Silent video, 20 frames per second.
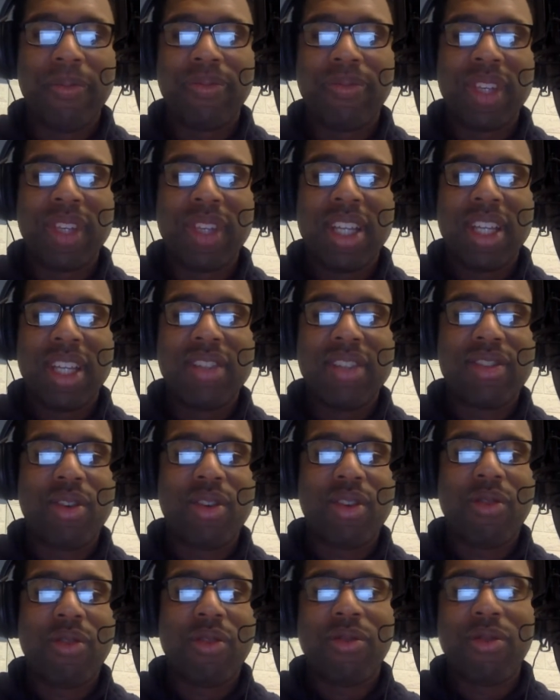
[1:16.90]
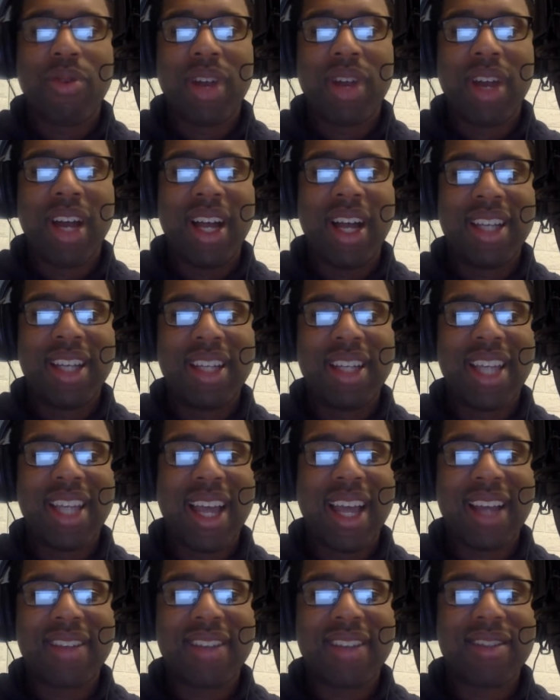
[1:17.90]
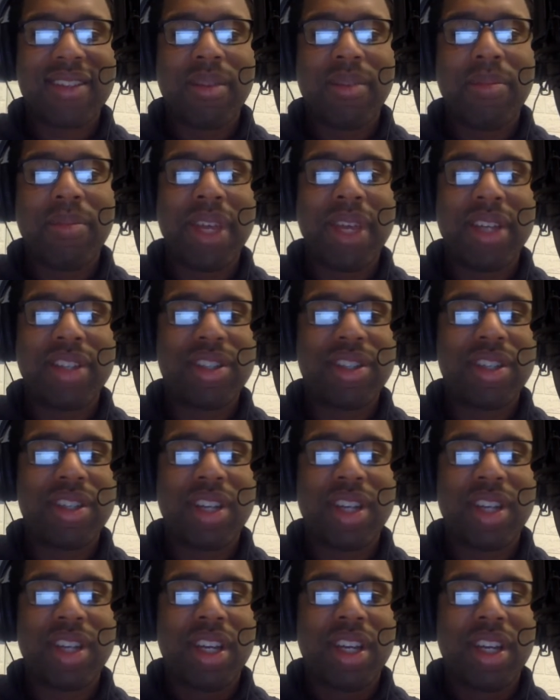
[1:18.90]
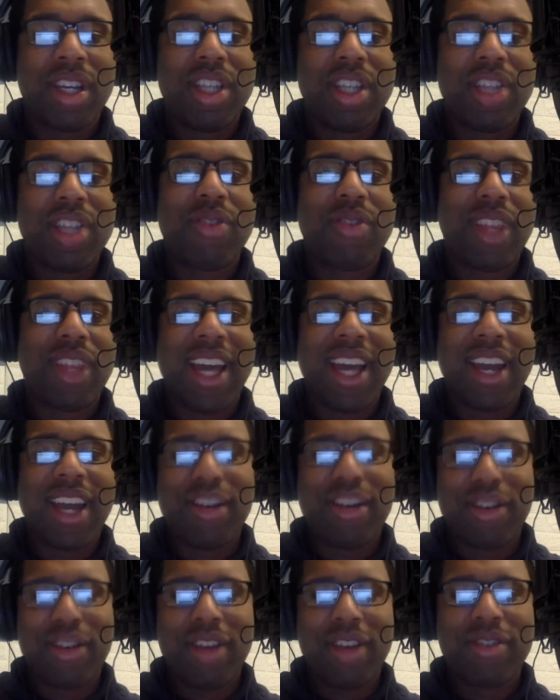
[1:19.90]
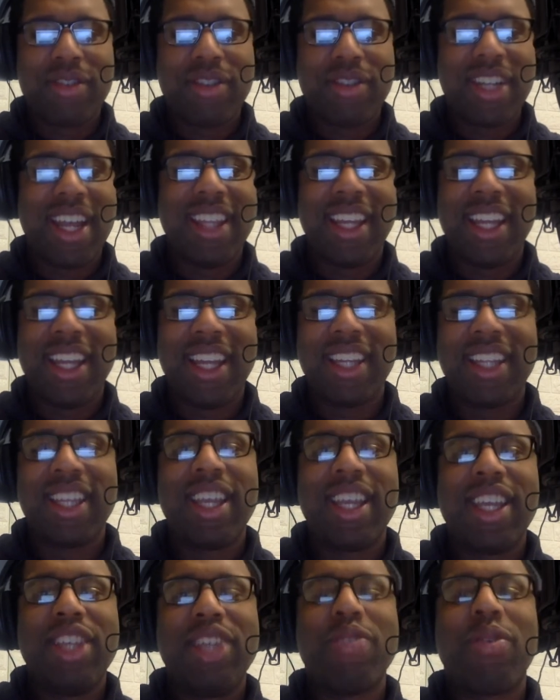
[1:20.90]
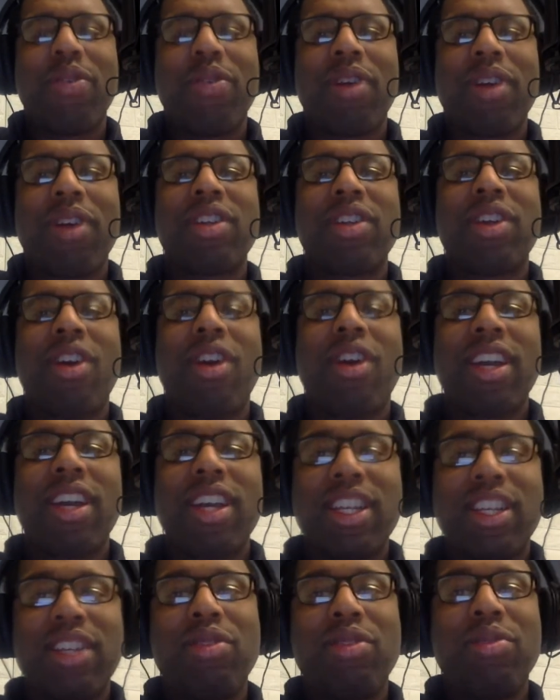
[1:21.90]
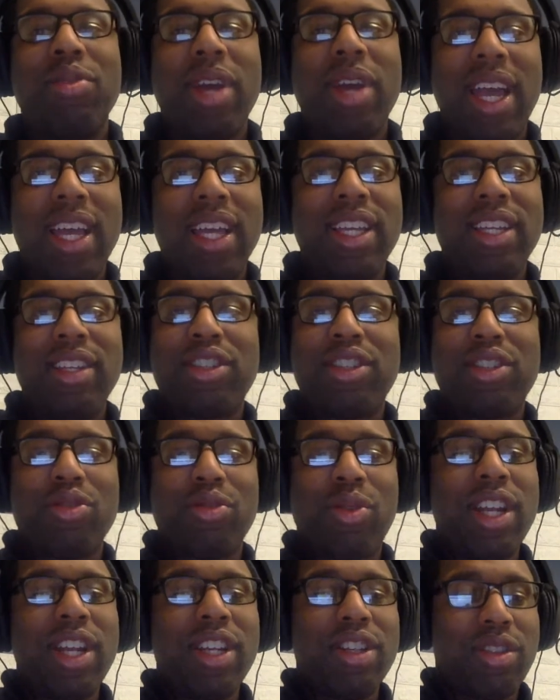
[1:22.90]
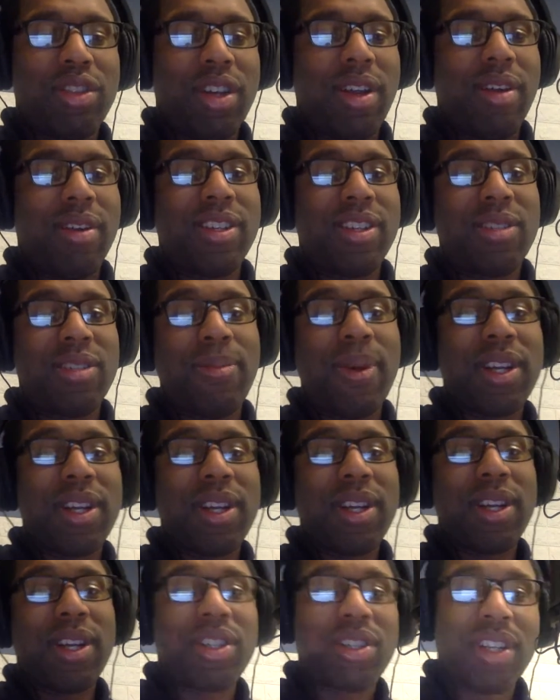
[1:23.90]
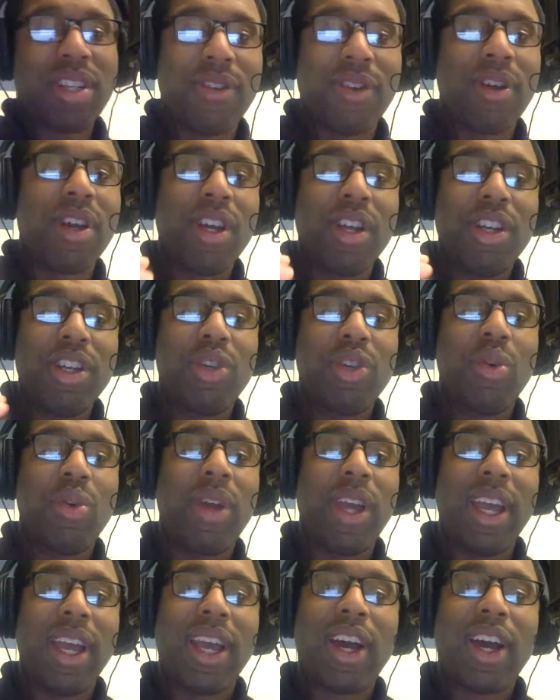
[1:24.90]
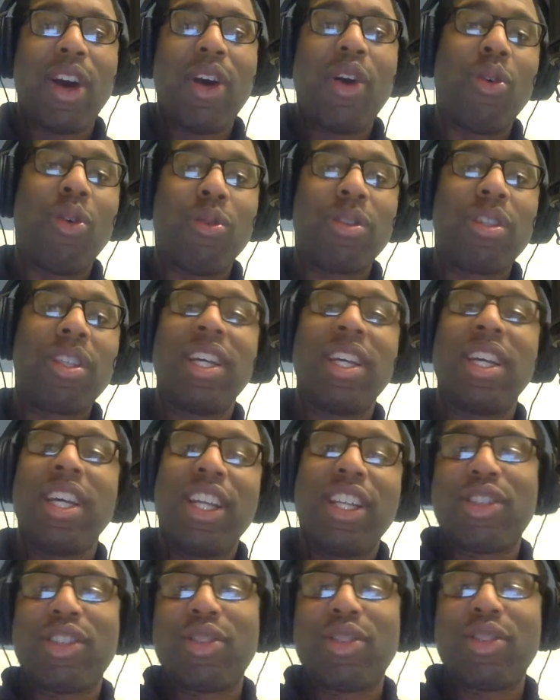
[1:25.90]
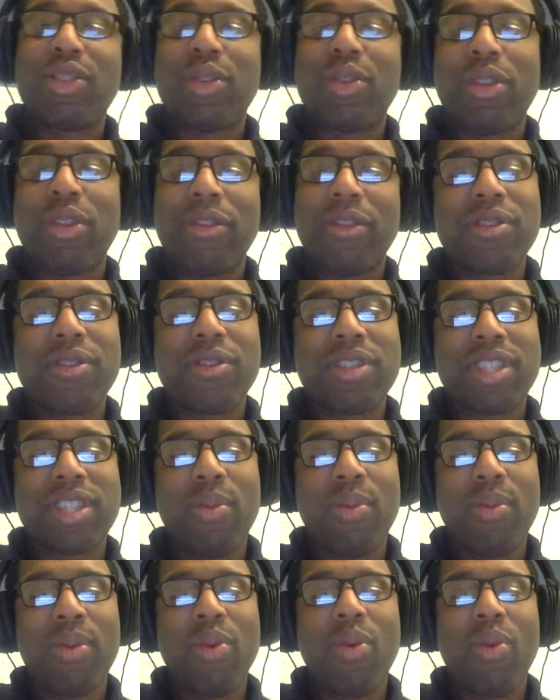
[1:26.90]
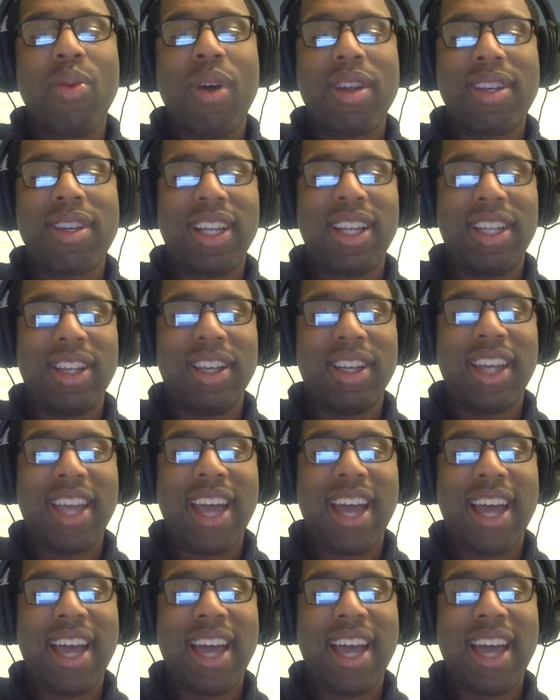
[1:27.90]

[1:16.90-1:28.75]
And so for a text pitch, you really got to understand that you are talking to a stranger here, especially if you're doing it cold. And so the first thing we want to look at